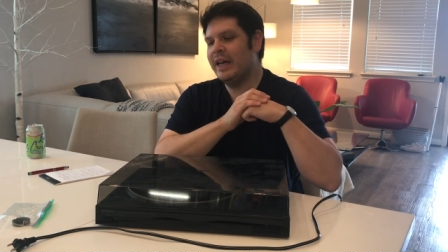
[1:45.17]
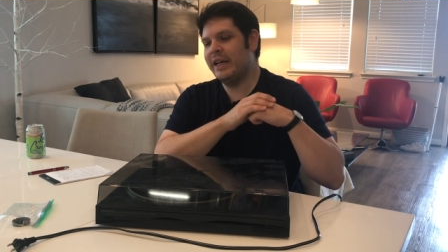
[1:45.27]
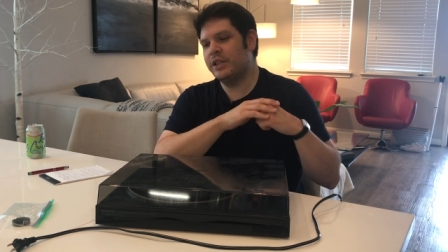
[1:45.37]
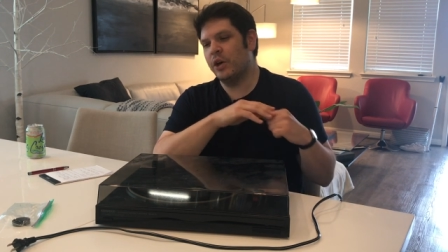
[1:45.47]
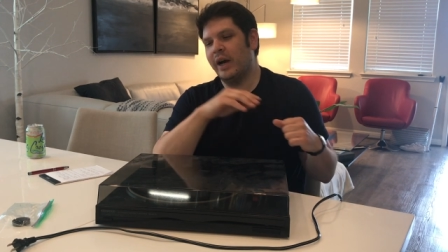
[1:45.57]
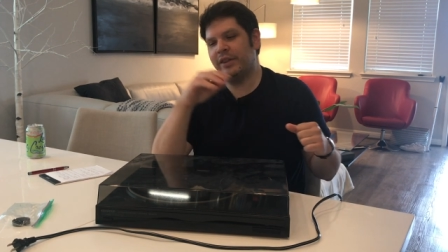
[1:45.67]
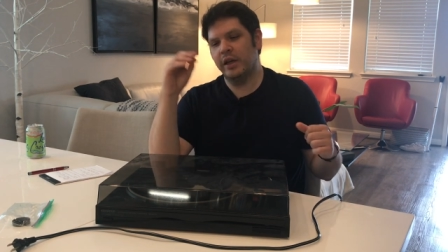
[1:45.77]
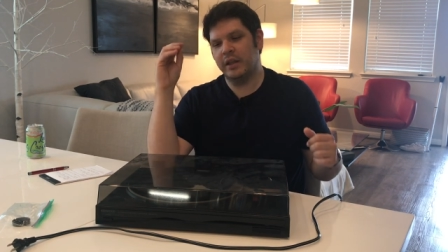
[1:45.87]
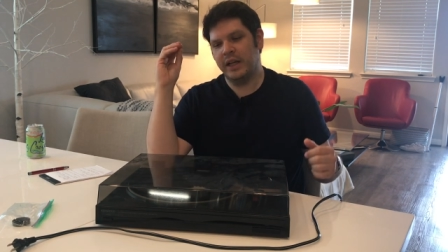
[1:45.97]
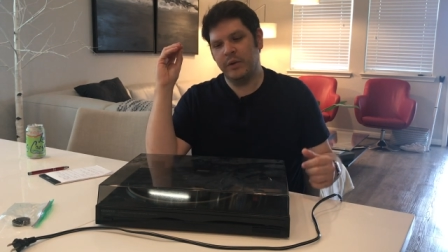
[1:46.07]
and so i
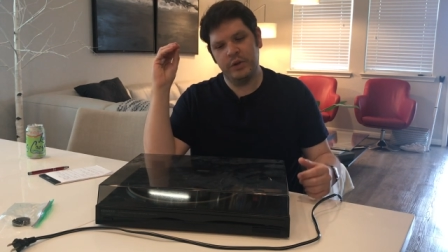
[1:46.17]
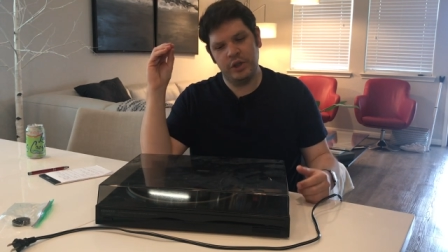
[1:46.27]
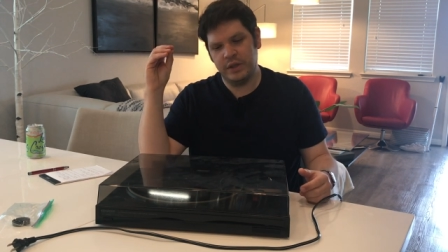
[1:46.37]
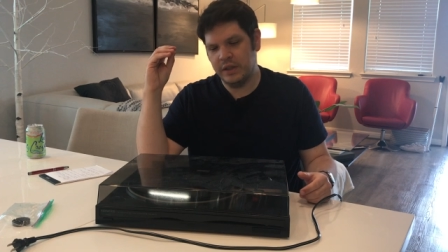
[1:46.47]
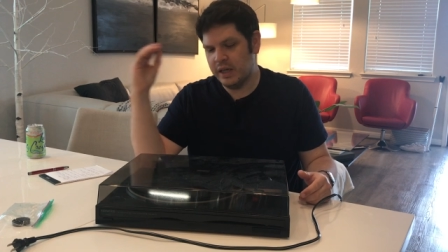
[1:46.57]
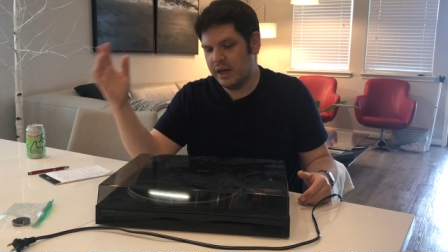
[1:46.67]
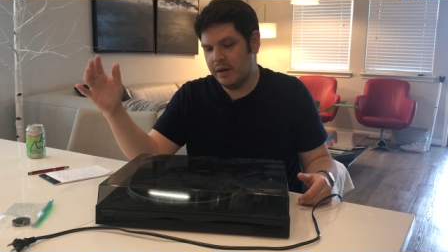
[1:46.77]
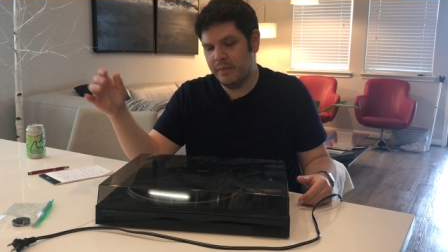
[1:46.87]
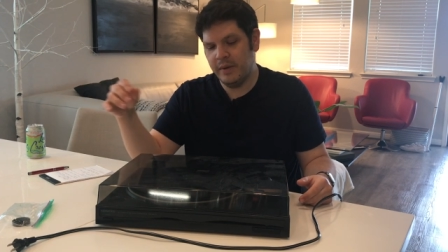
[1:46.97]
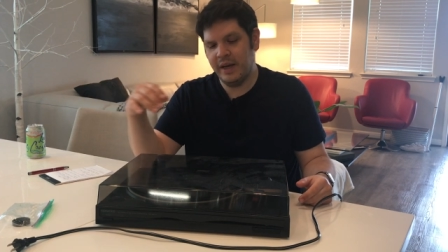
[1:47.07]
thought that it was just
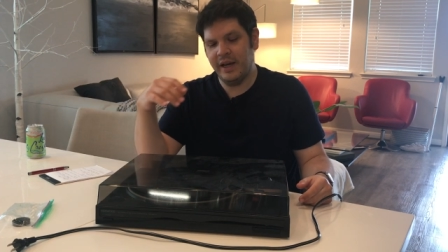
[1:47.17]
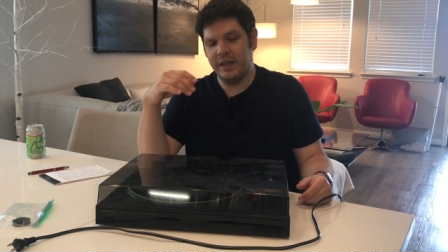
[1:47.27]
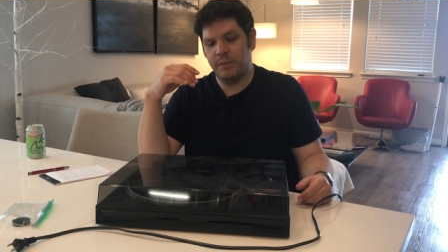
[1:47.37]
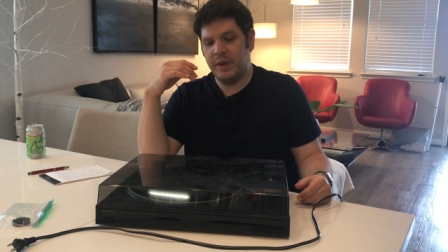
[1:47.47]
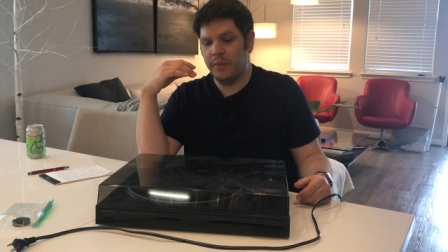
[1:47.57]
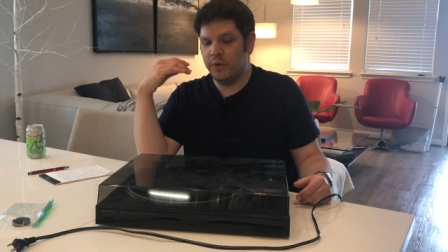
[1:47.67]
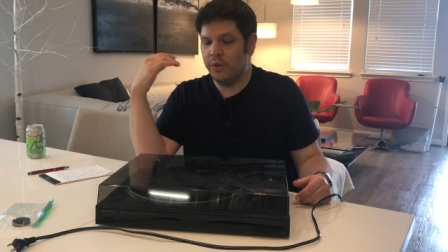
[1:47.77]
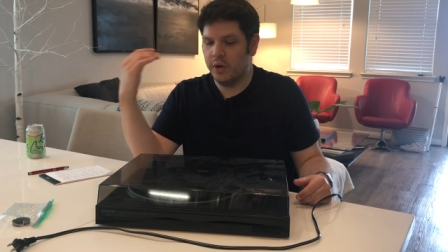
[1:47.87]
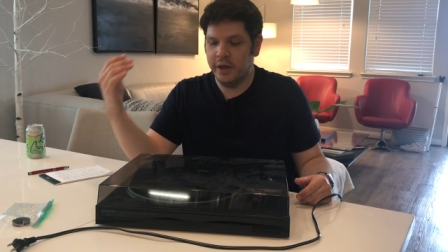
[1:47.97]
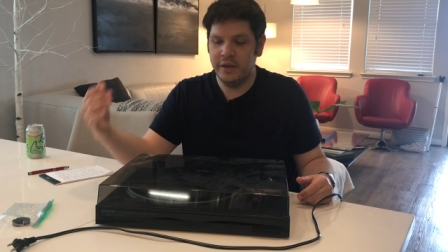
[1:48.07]
dumb and the people who
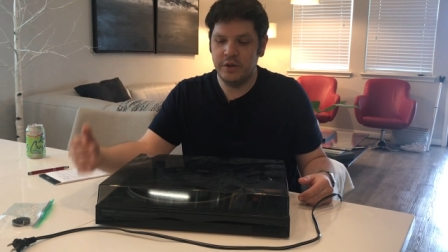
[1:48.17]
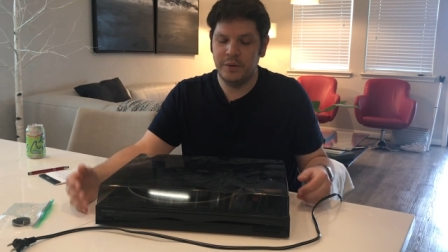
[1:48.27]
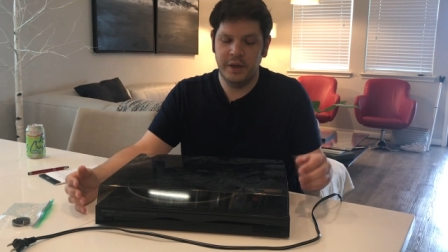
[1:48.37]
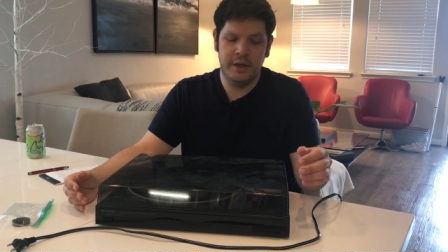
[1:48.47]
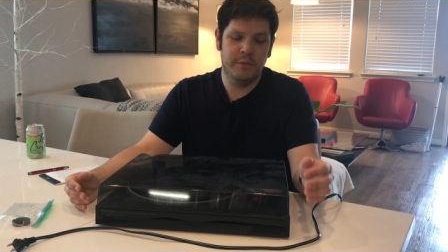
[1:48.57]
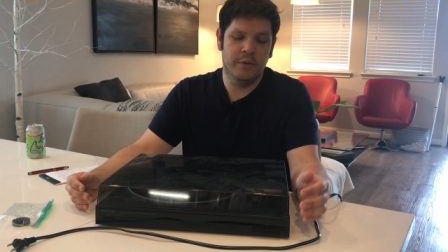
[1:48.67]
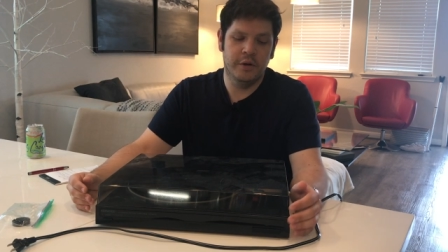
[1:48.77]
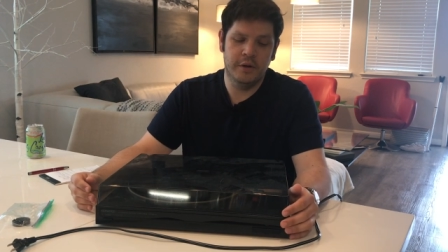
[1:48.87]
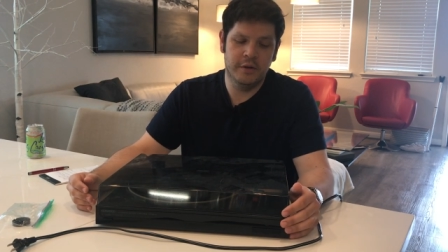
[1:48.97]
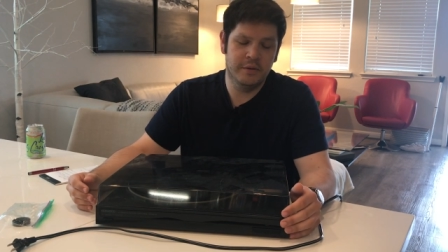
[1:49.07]
were into it
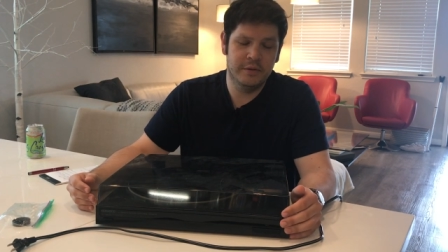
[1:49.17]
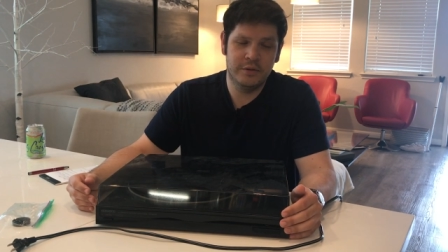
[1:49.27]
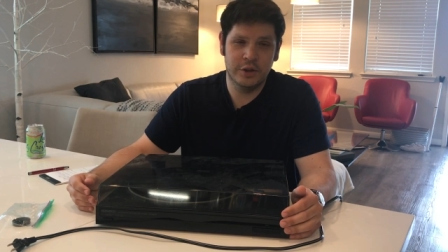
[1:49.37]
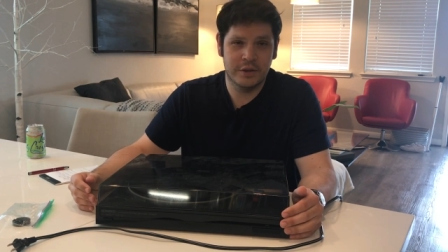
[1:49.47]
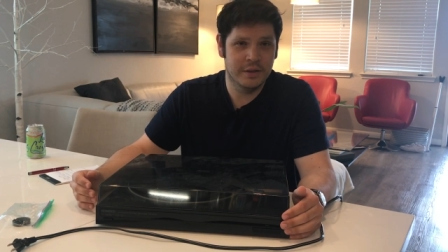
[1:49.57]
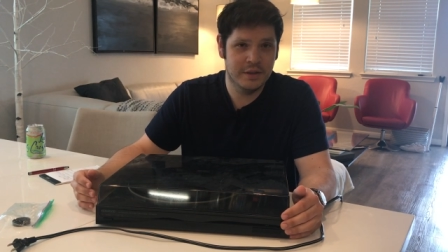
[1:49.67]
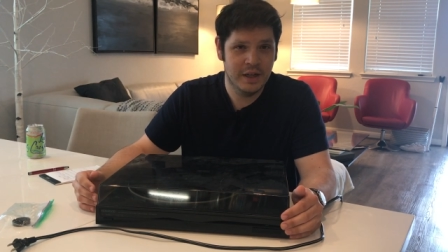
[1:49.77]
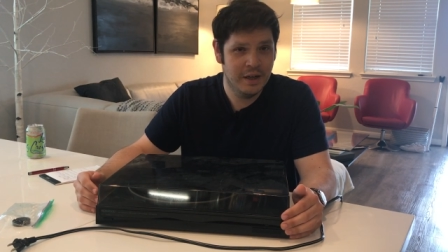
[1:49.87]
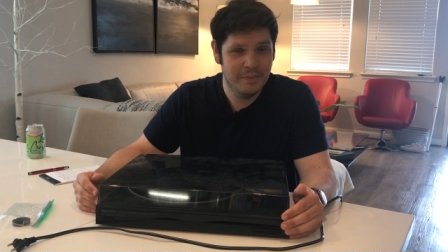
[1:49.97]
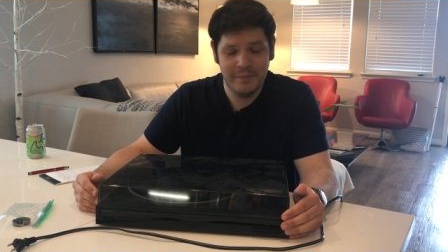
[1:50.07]
were just as
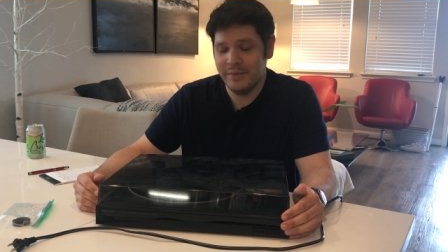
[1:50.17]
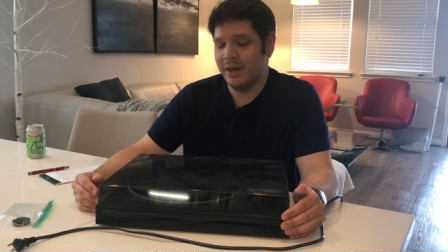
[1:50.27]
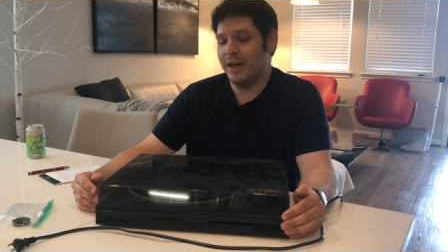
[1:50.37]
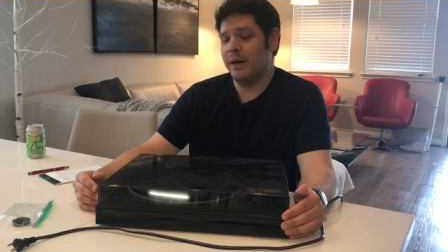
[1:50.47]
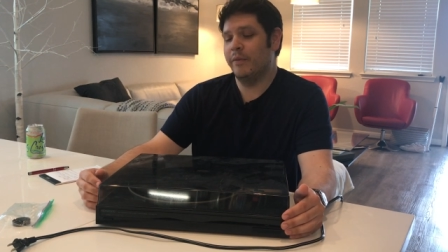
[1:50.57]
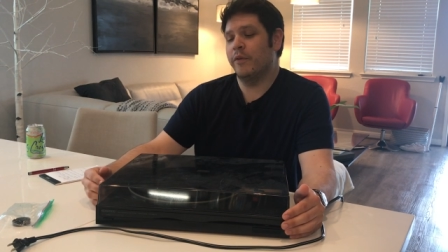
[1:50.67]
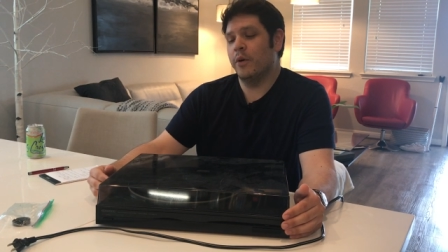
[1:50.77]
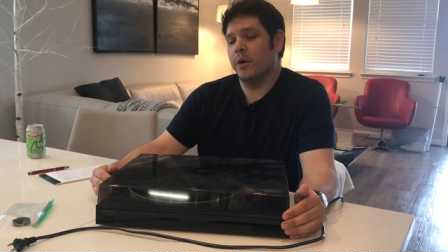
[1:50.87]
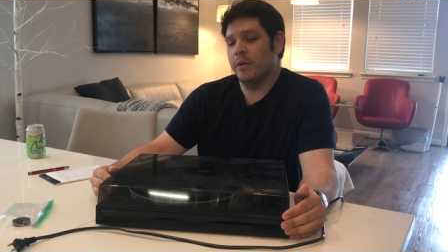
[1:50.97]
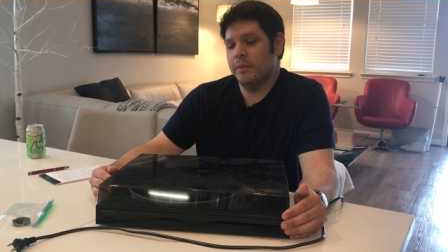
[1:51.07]
dumb uh,
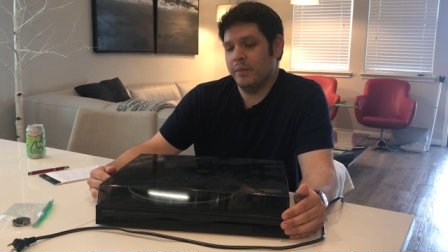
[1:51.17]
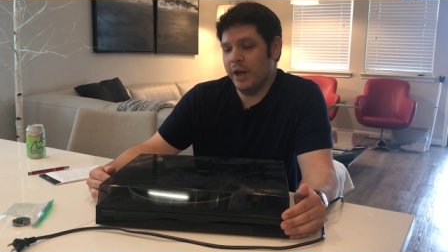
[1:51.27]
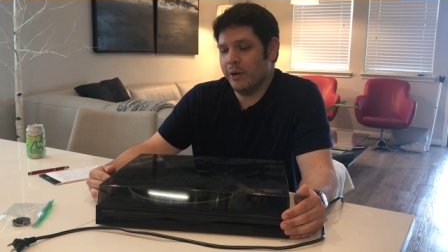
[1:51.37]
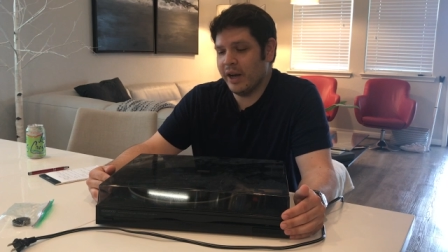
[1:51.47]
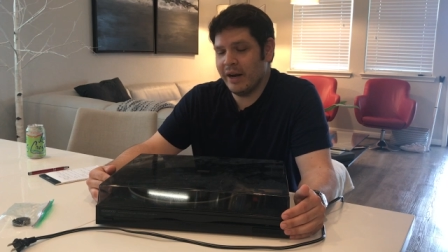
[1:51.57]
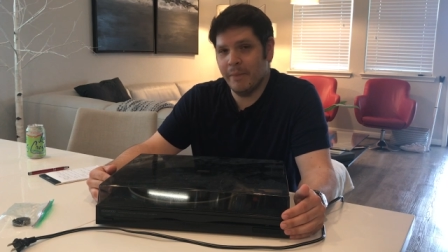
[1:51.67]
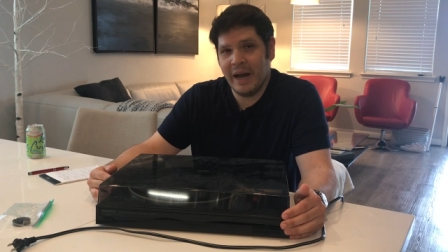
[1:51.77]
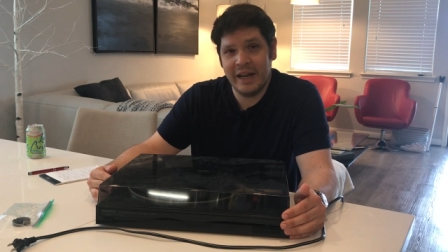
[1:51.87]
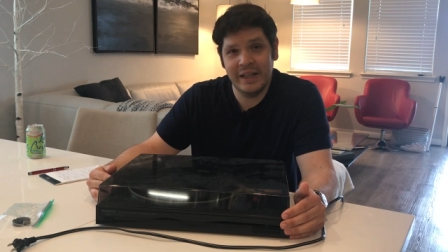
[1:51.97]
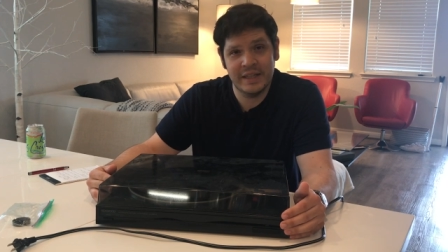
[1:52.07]
for you know kind of
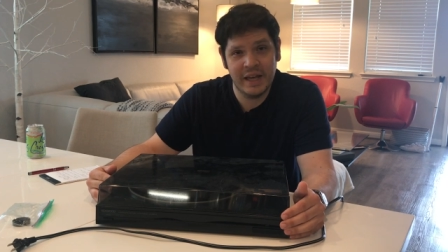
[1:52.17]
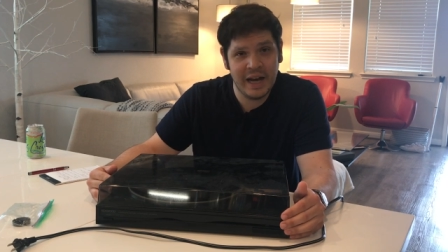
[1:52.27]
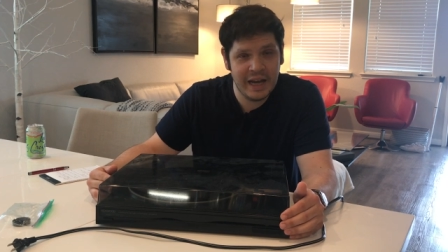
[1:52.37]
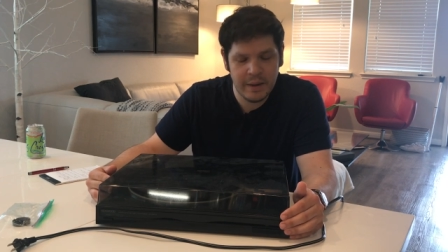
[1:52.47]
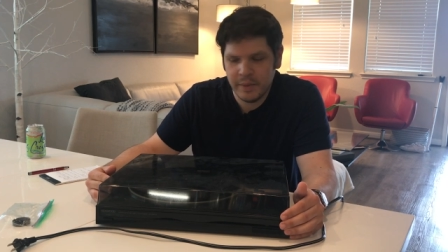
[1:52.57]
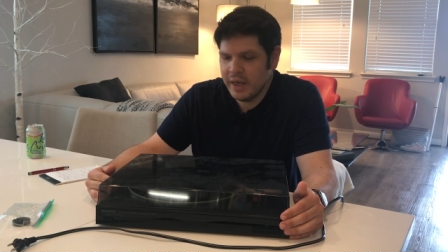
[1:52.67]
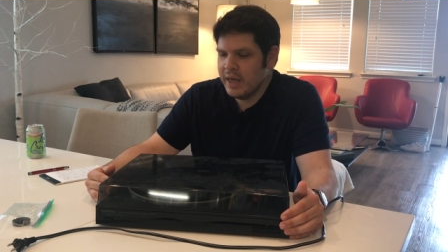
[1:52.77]
buying into the hype